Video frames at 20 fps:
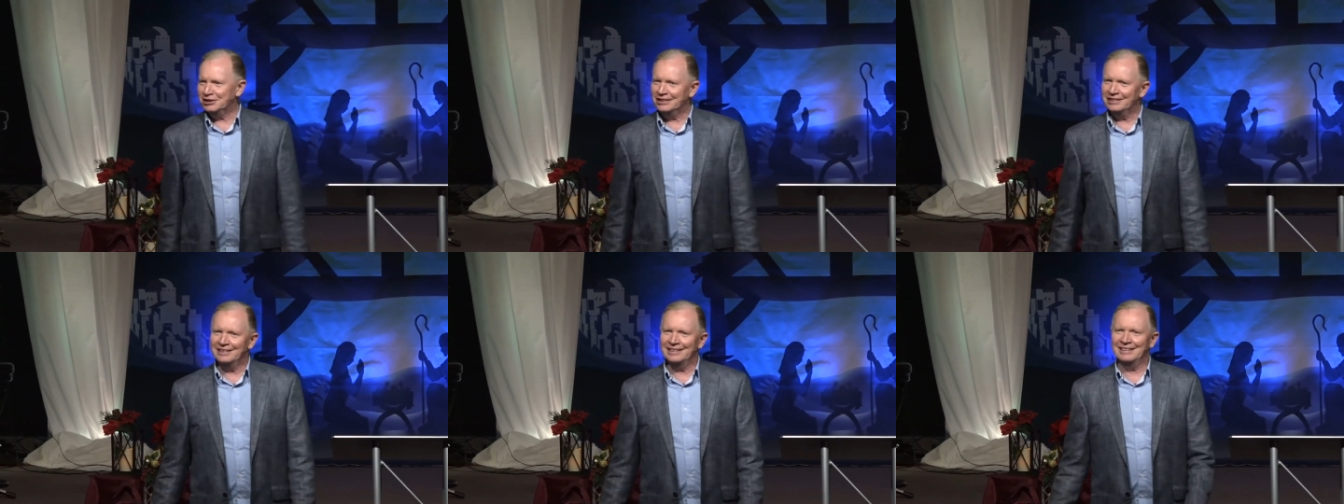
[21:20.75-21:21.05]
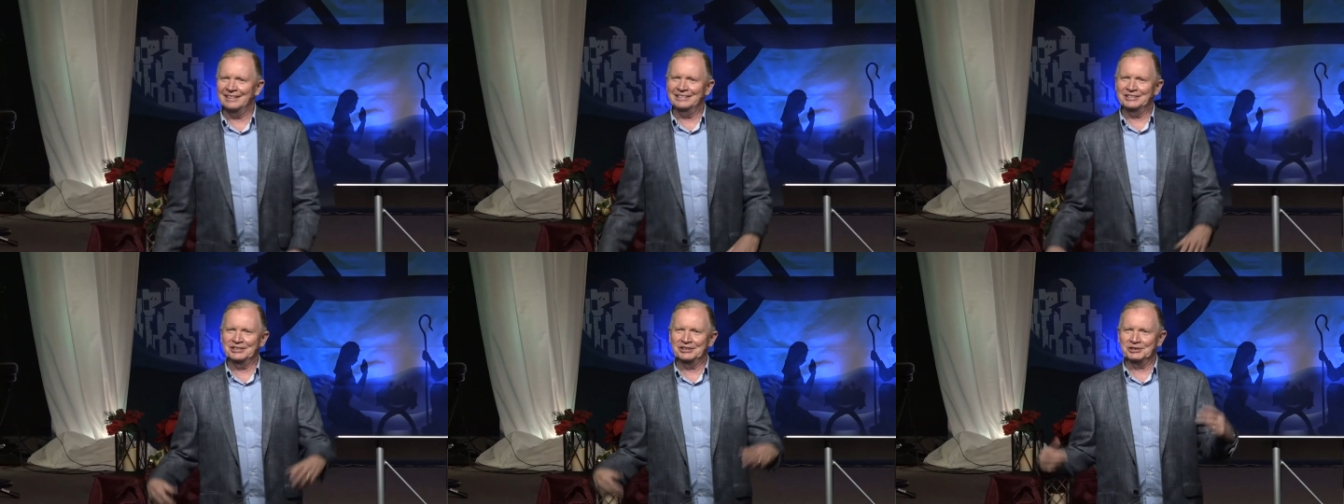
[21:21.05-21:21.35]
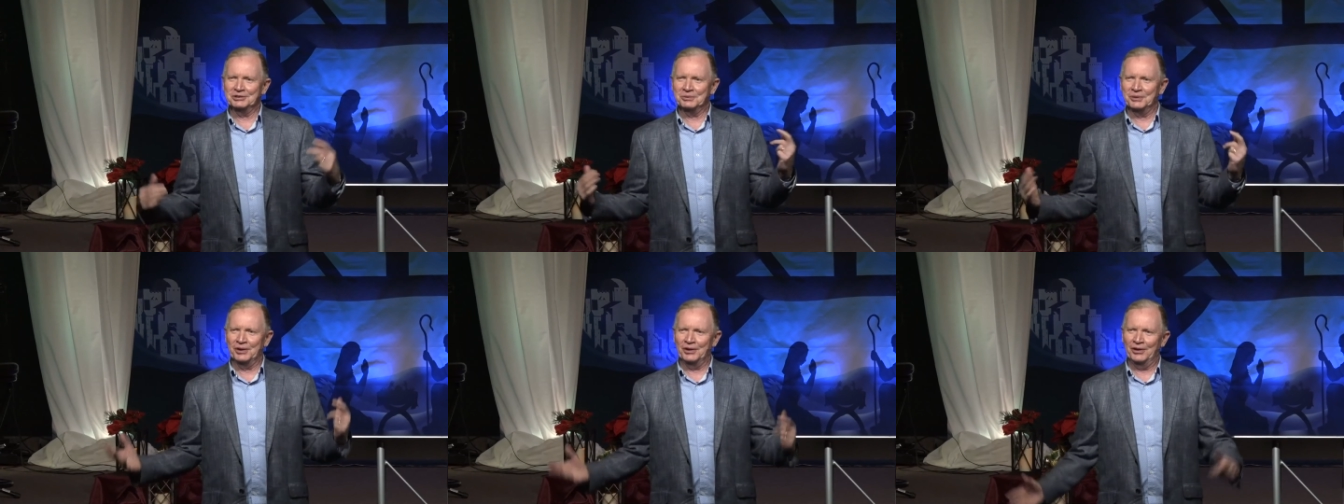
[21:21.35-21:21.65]
And
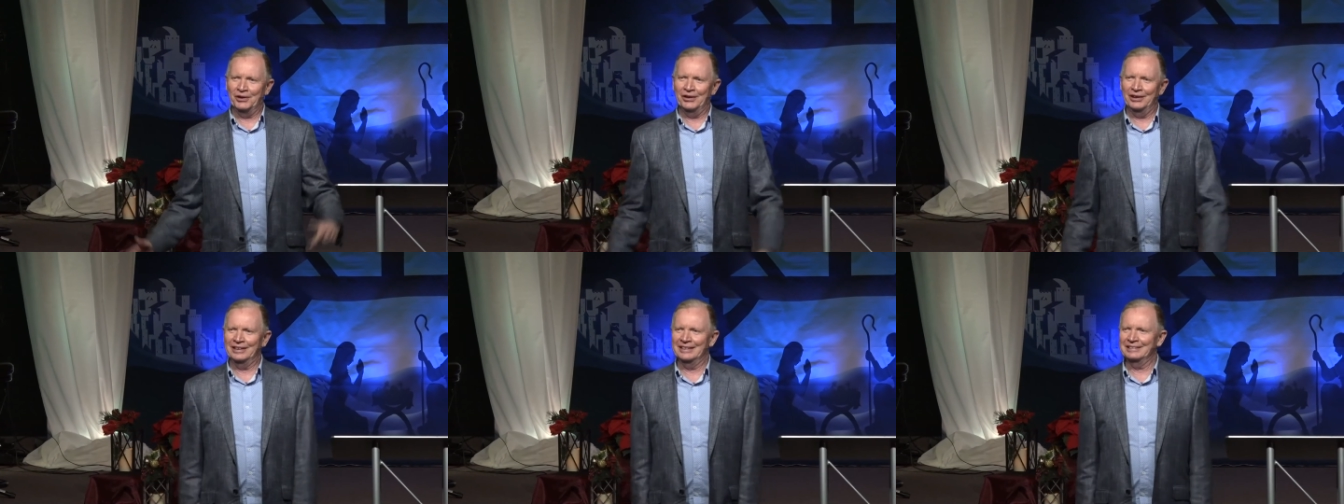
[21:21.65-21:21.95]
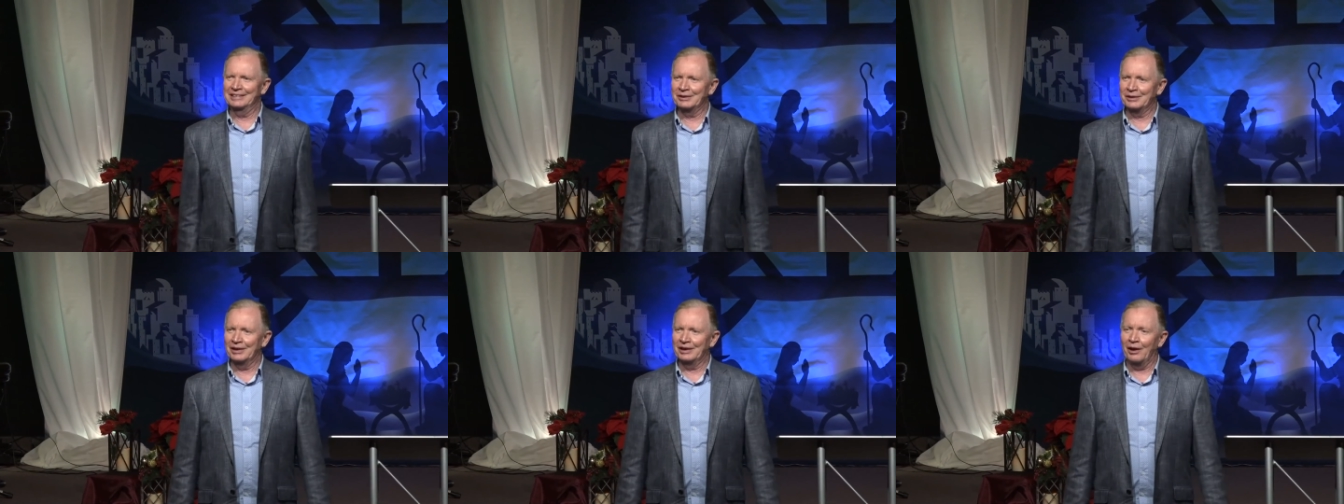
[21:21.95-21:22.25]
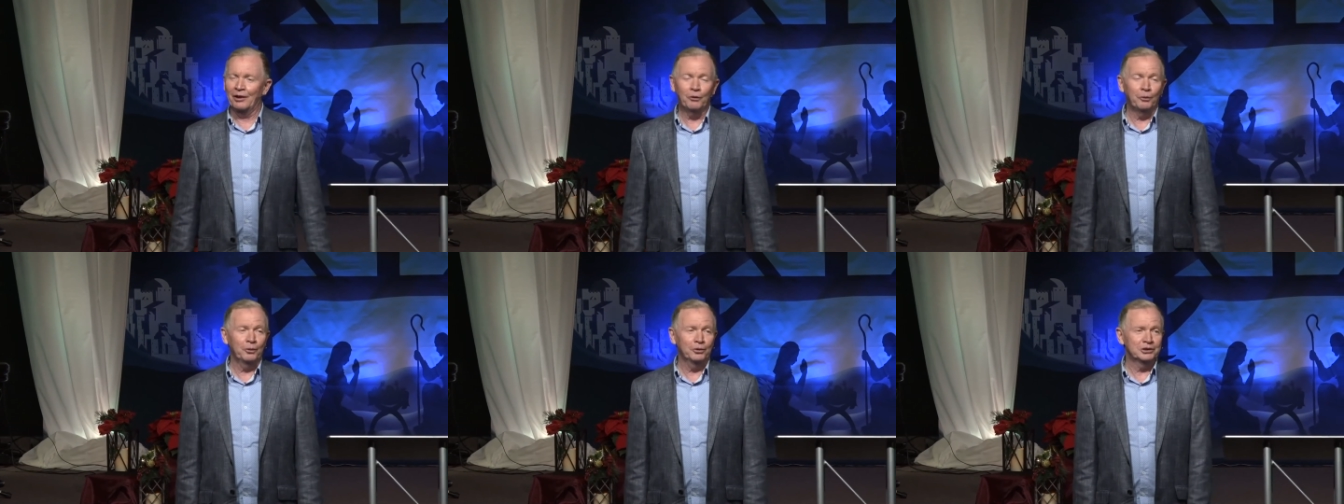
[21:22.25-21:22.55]
just went on. It took,
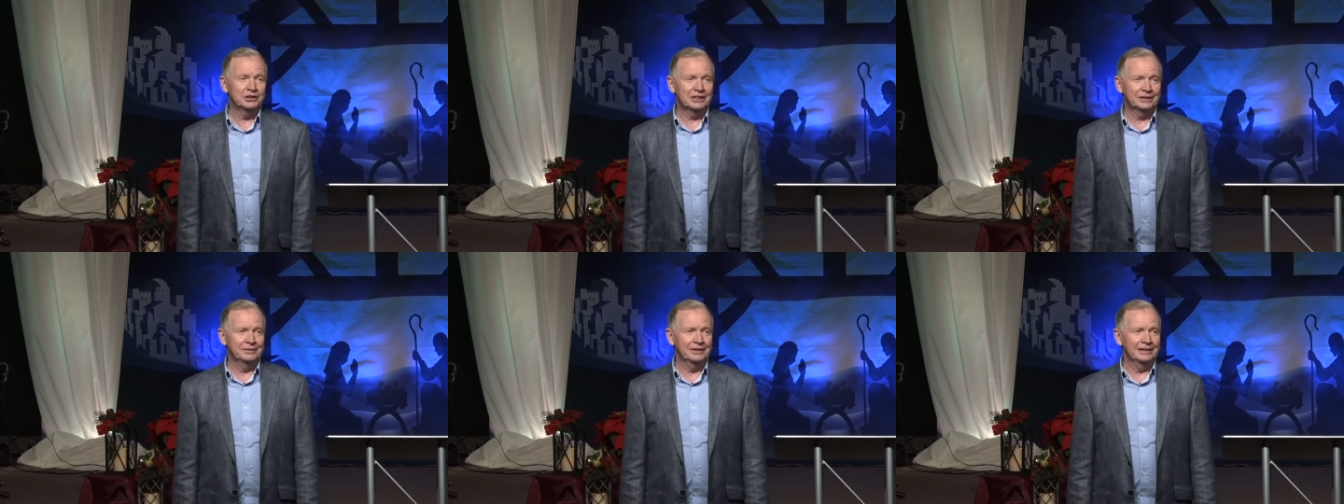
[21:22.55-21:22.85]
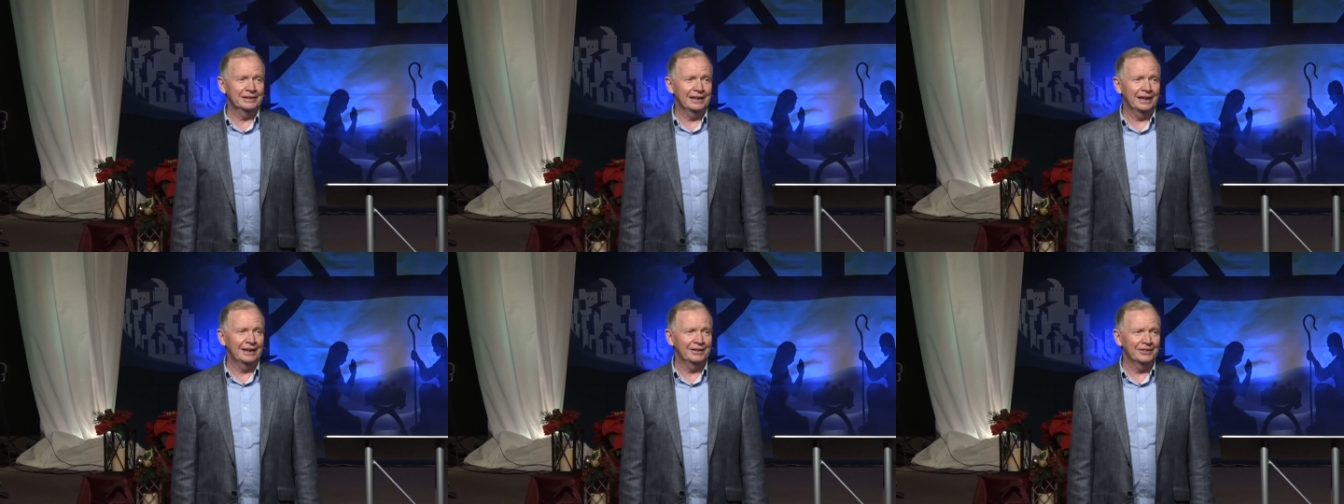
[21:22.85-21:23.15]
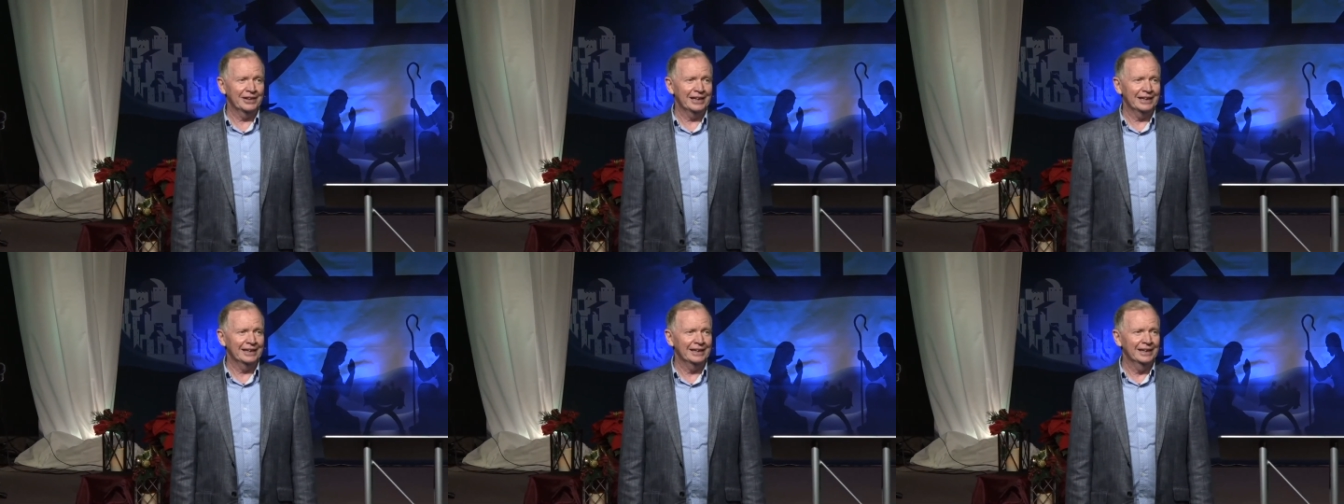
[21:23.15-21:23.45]
almost, and i
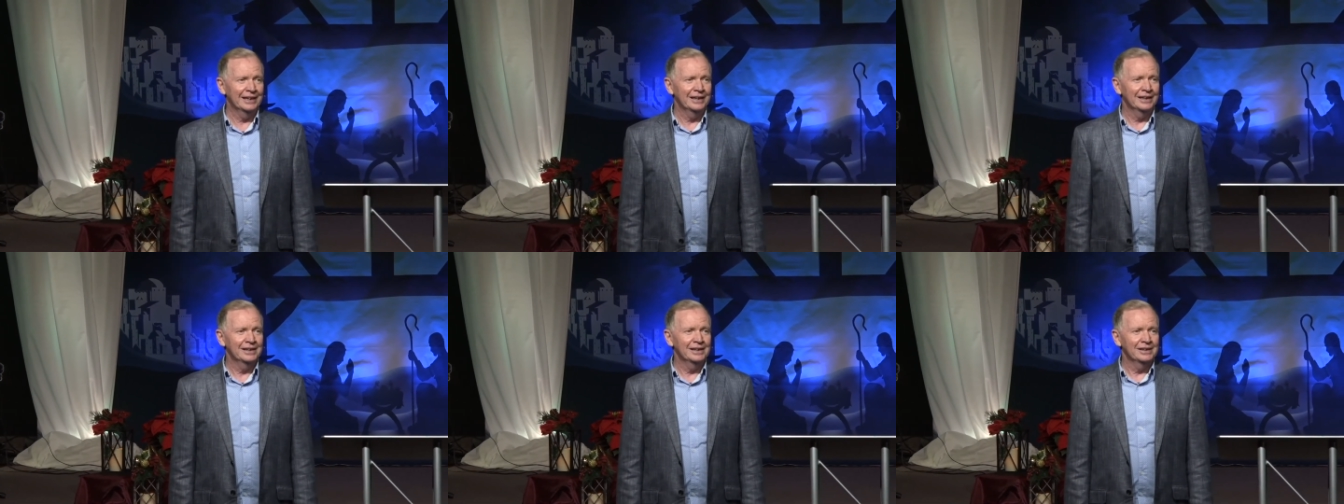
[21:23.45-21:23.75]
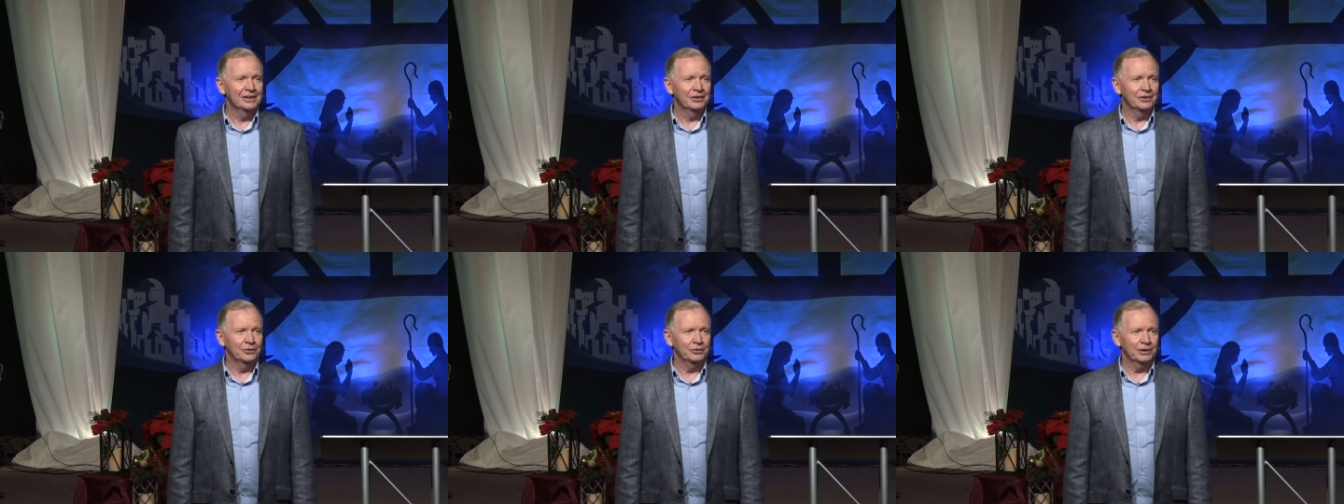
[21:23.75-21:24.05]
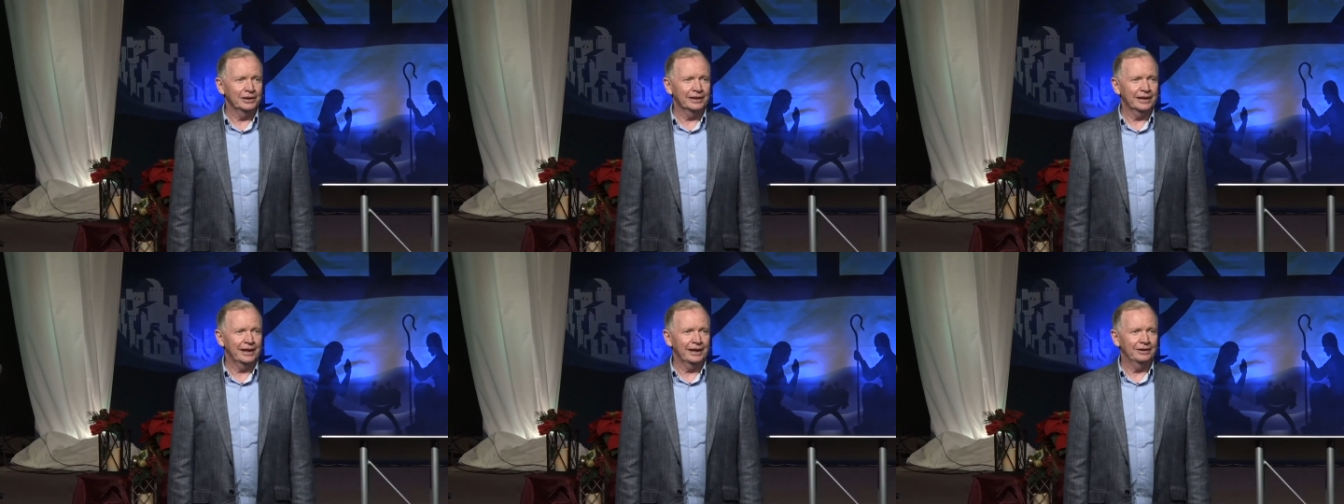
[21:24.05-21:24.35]
went,
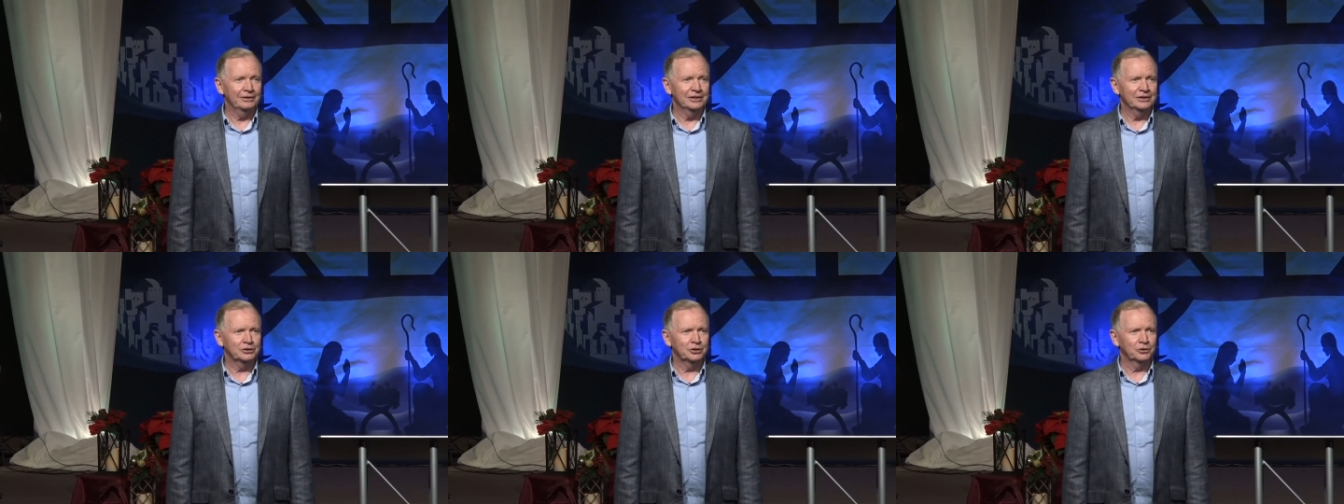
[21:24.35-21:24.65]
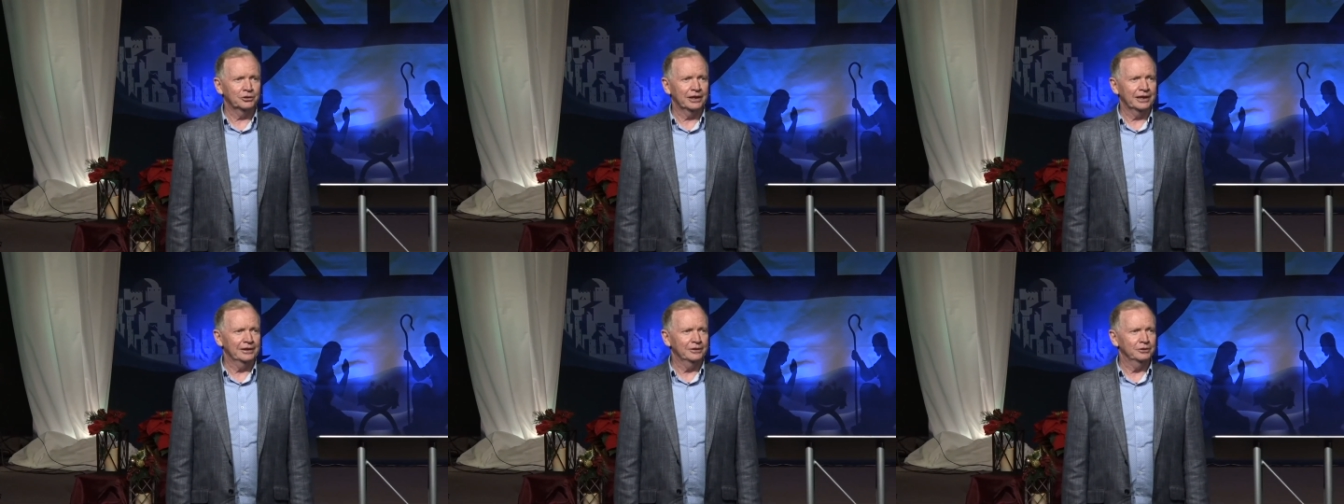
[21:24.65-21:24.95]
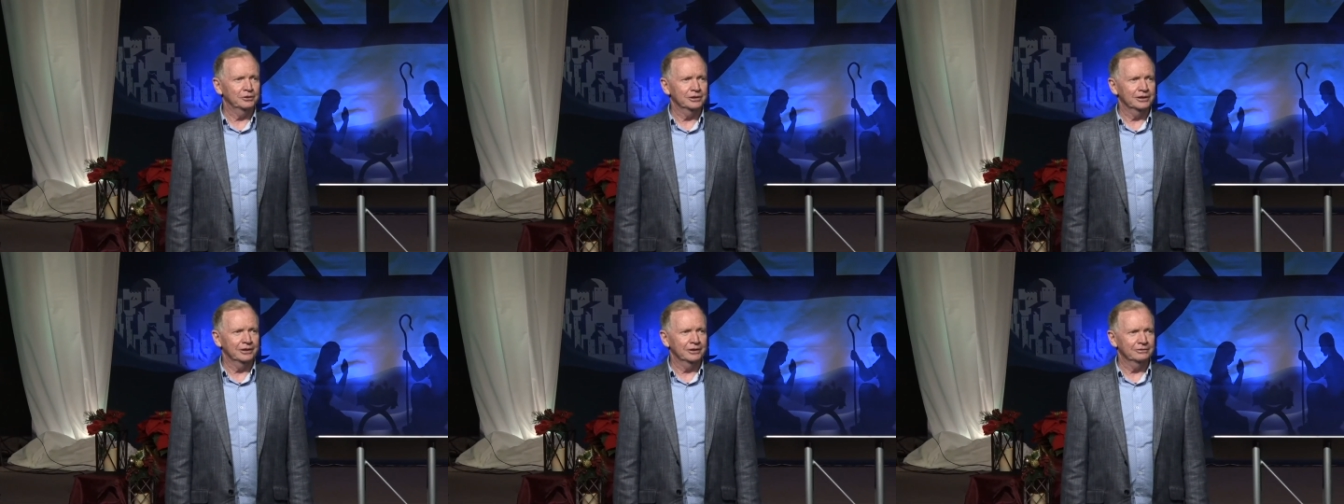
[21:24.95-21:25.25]
holy cow, it's okay,
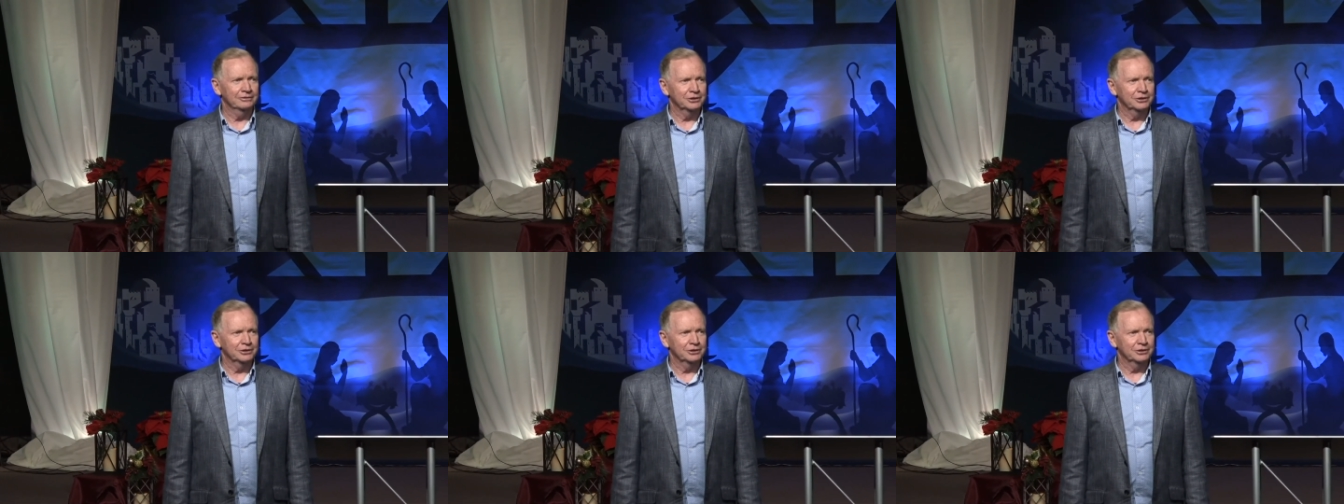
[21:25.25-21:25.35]
Julio.